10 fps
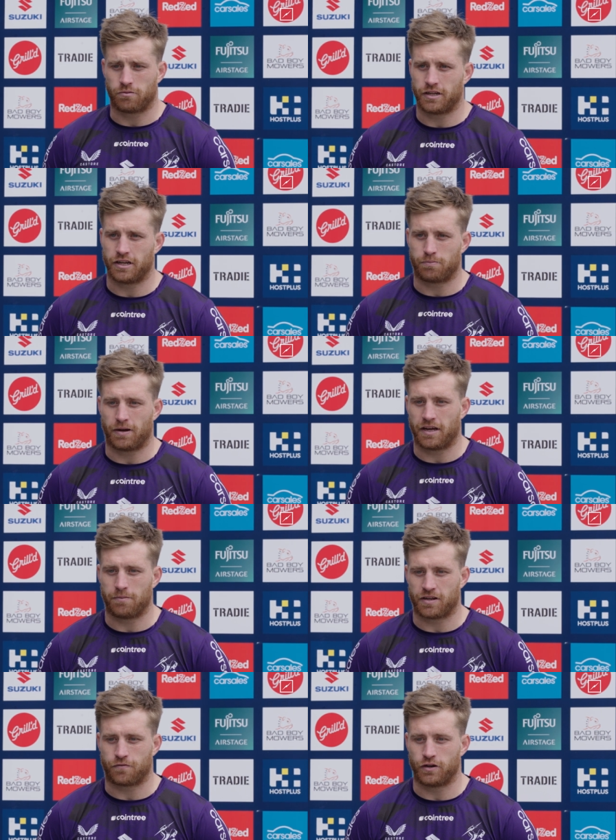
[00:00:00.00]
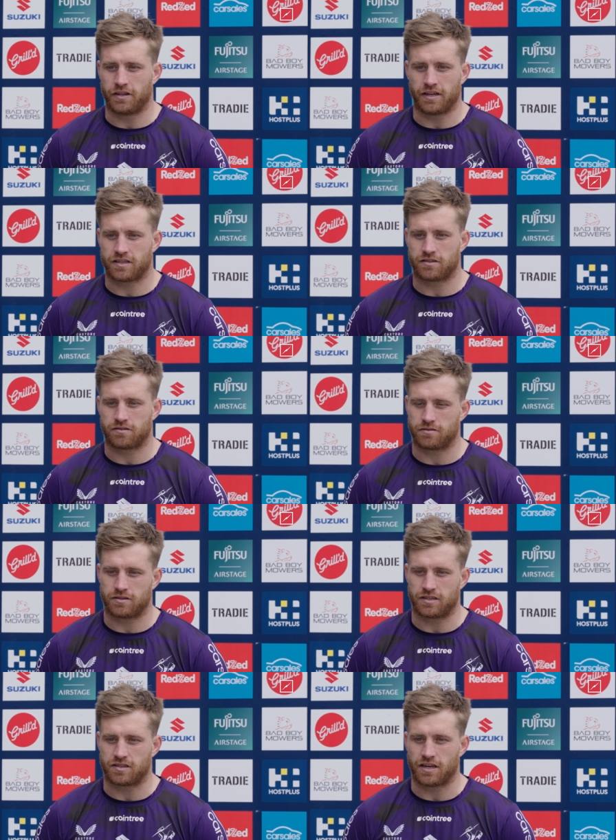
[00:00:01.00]
We need to play our best footy in the next
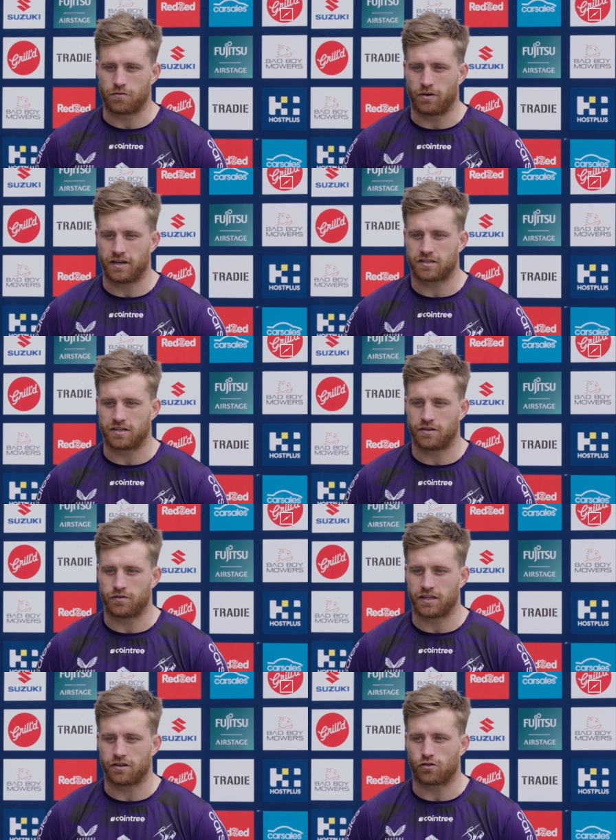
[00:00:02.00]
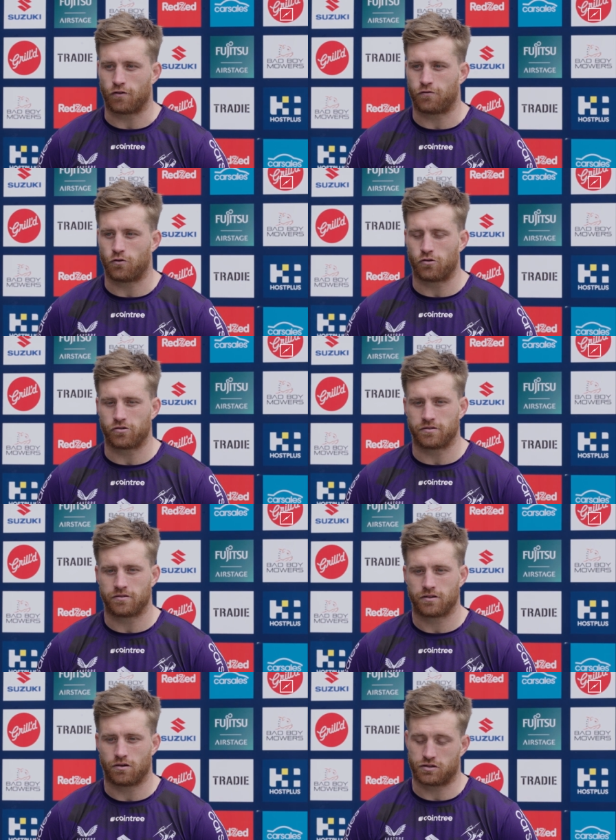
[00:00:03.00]
6 to 7 weeks to even get in the top four
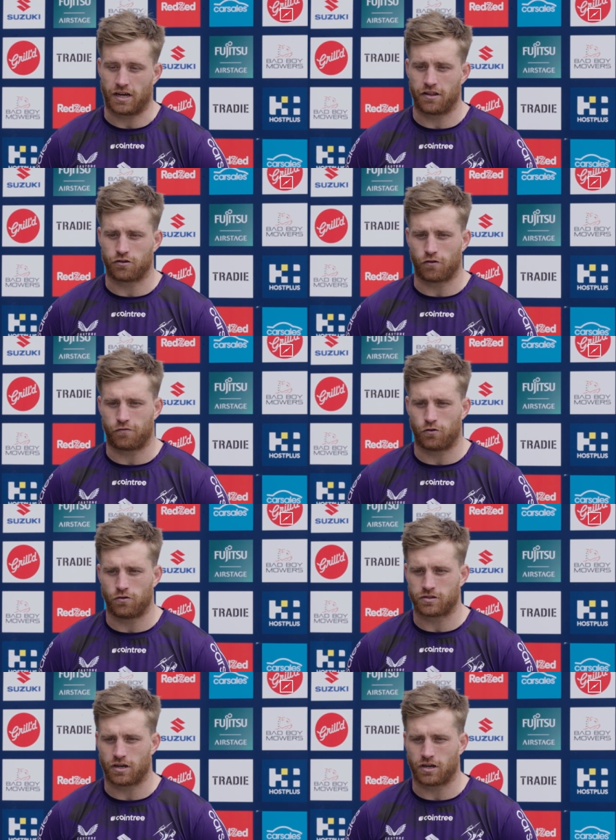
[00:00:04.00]
or stay in the top four.